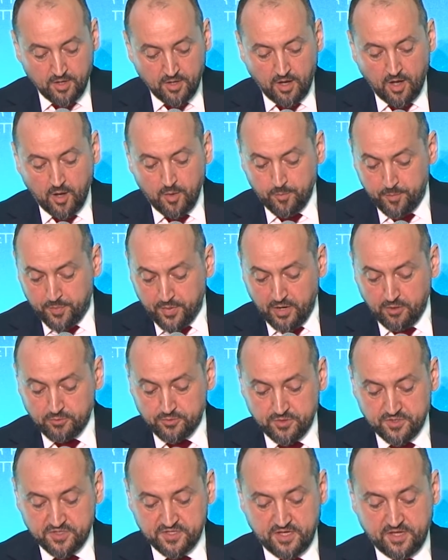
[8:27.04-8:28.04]
I'm proud
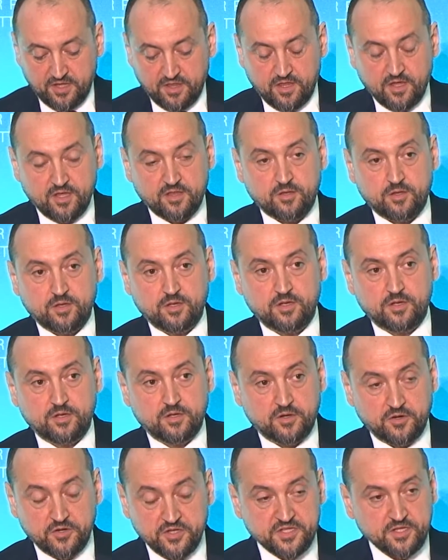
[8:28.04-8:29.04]
to say that
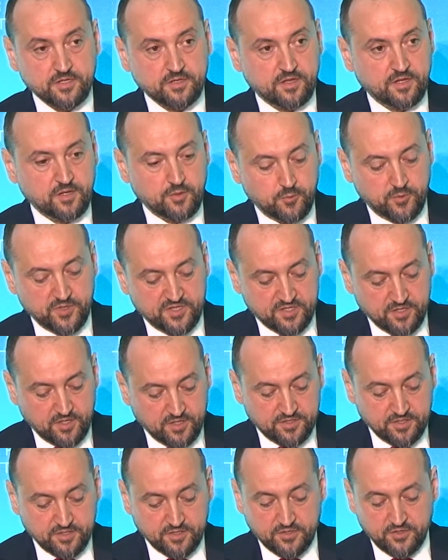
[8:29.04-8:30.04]
recently we
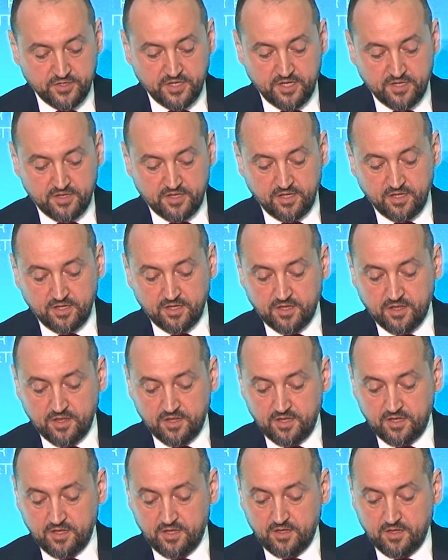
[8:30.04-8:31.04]
started creating
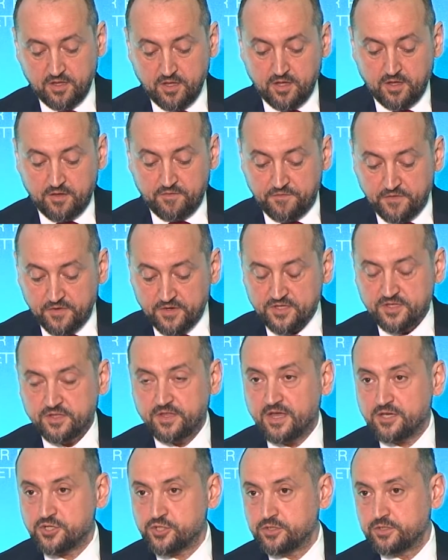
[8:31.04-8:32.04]
the first
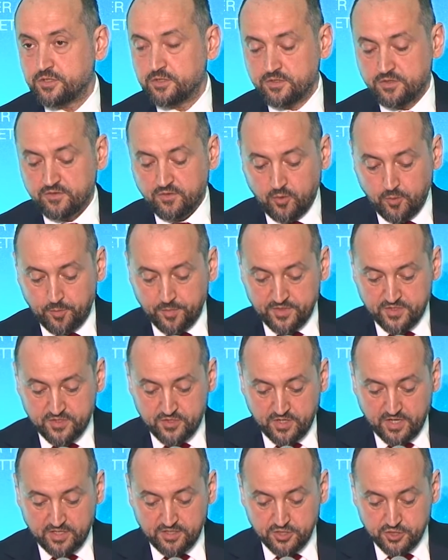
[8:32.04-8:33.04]
national development
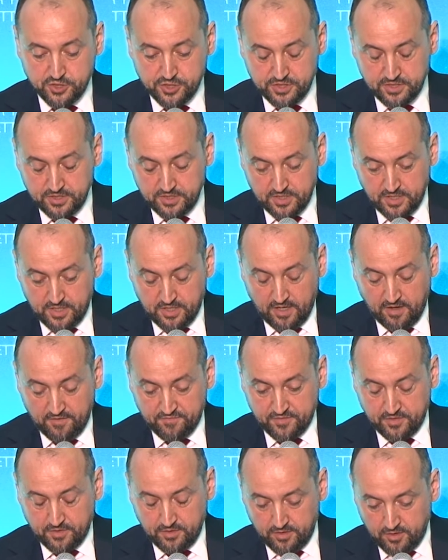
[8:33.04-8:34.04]
strategy
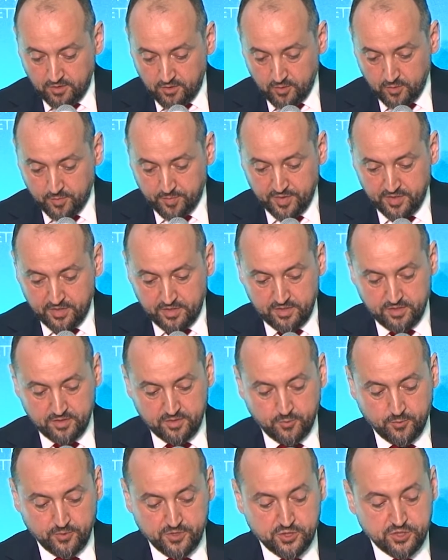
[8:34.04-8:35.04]
after a long period,
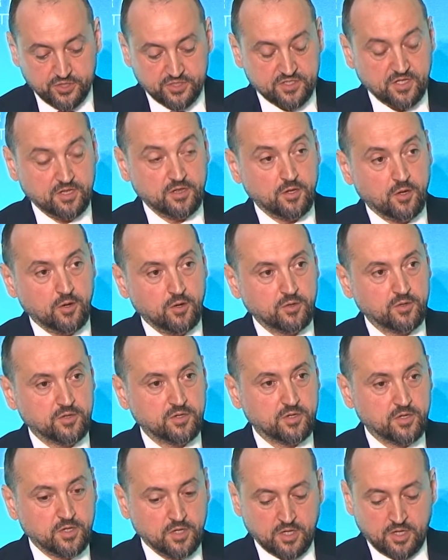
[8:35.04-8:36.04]
which is a
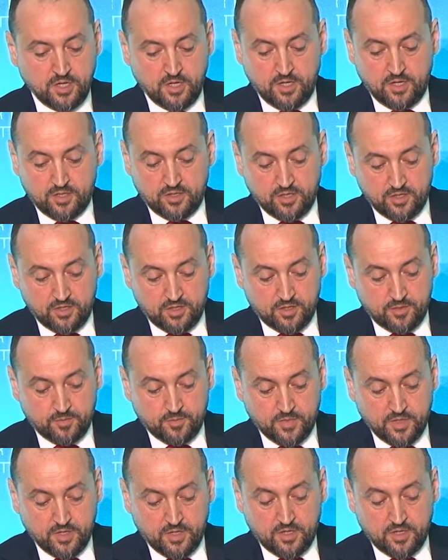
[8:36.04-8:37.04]

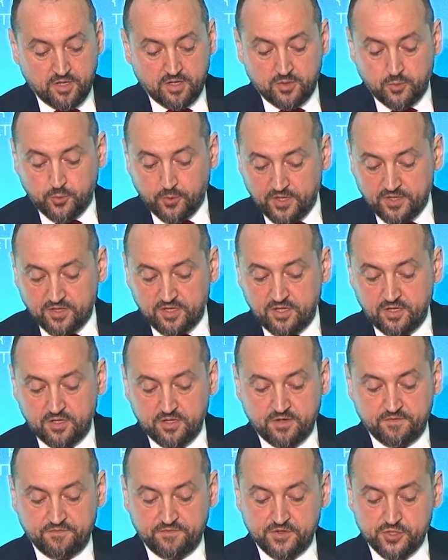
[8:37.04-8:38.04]
long-term
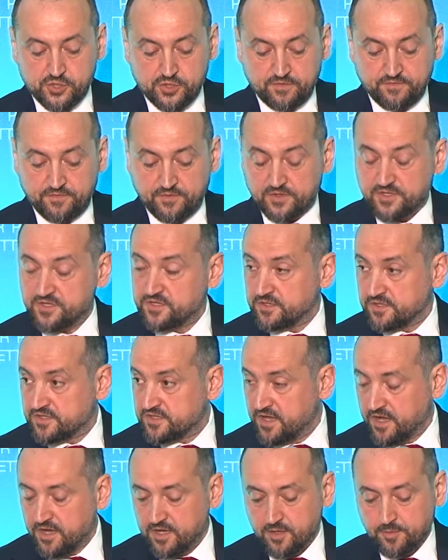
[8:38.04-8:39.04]
20-year vision for
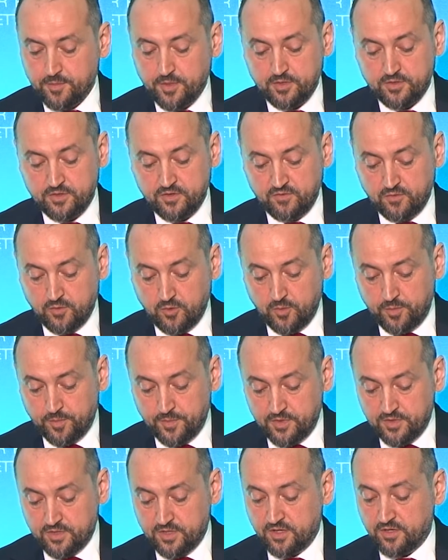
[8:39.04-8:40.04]
sustainable
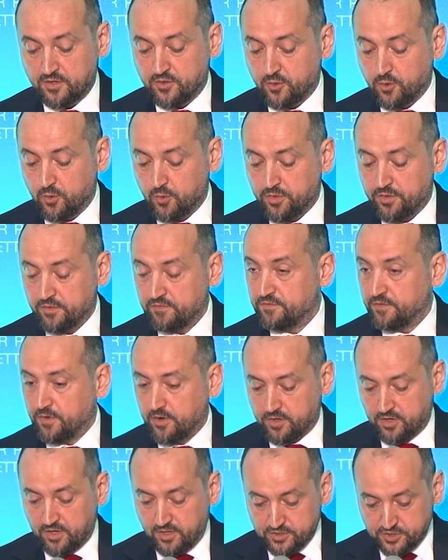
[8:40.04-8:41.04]
development and growth of
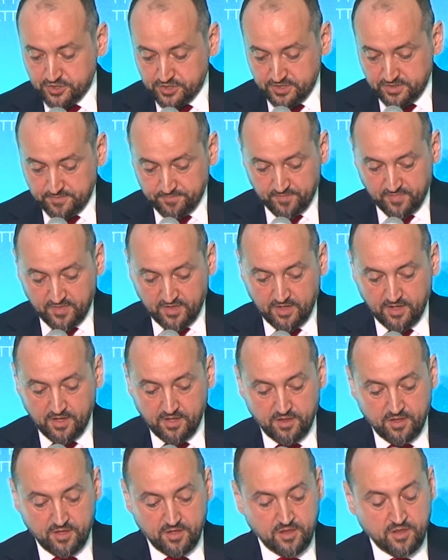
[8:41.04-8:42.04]
our country.
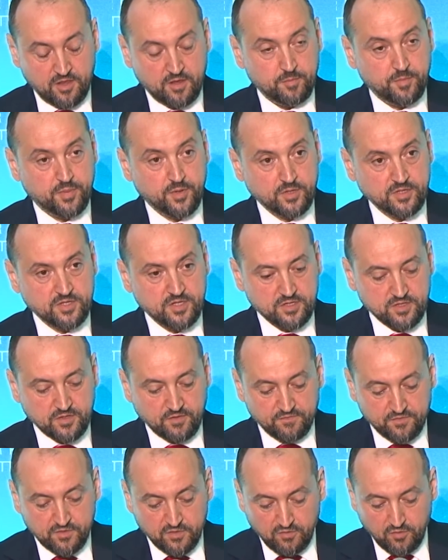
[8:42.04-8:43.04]
And in the process
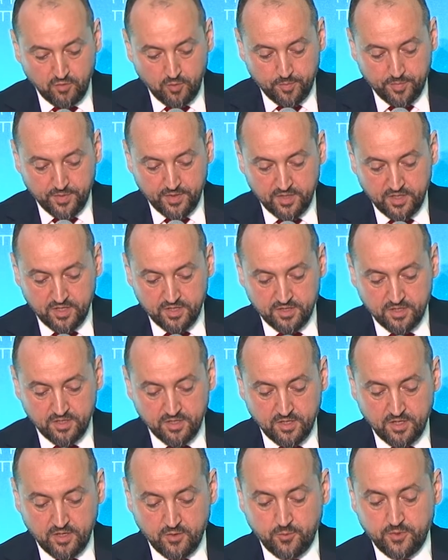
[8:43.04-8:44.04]
of developing it,
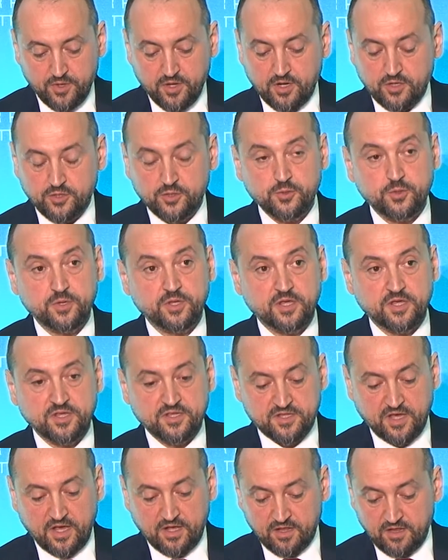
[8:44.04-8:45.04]
we are doing
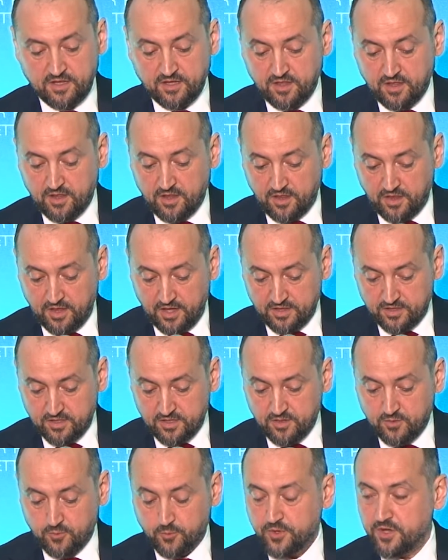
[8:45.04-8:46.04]
exactly that.
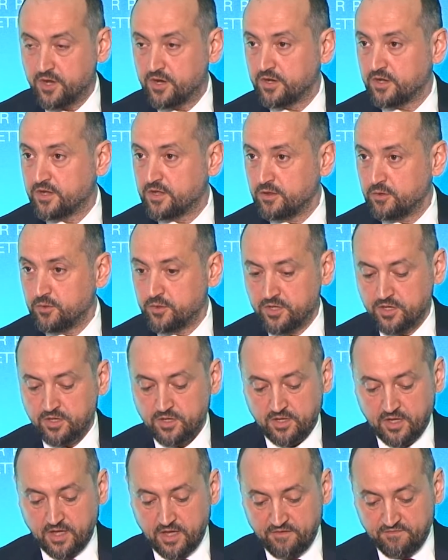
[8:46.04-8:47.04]
We are
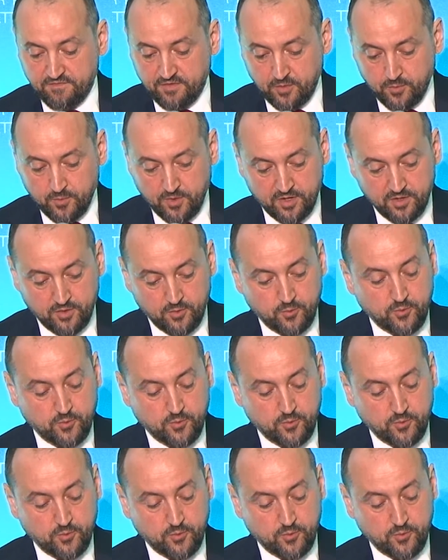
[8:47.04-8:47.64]
including everyone.